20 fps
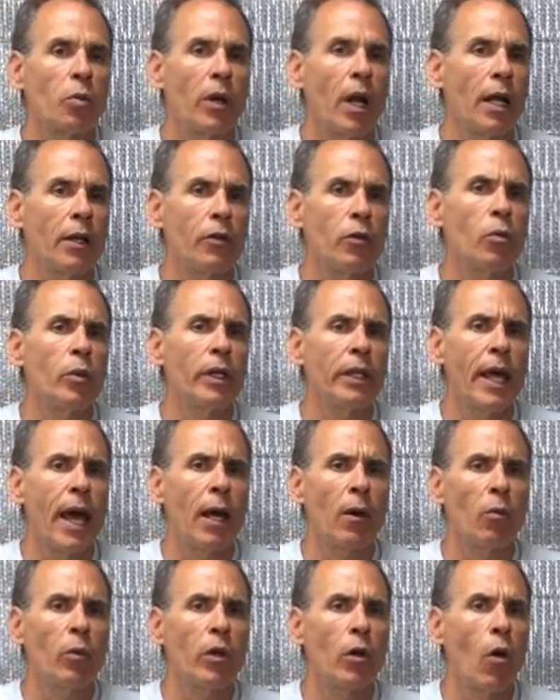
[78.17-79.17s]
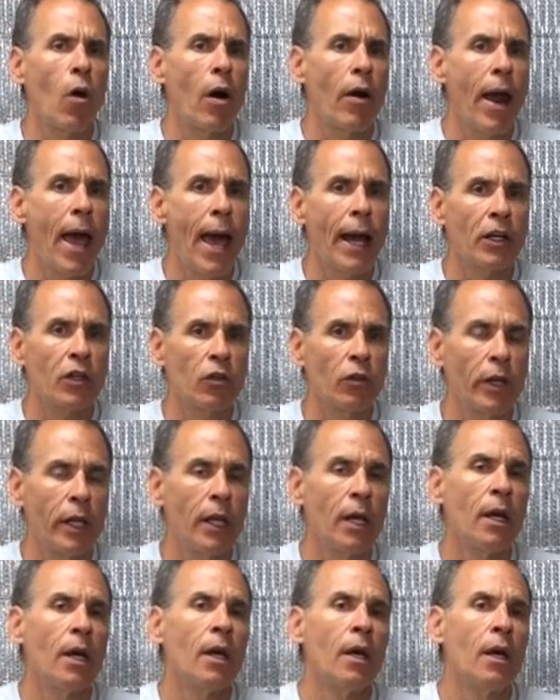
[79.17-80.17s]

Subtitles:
We're not doing that. We are actually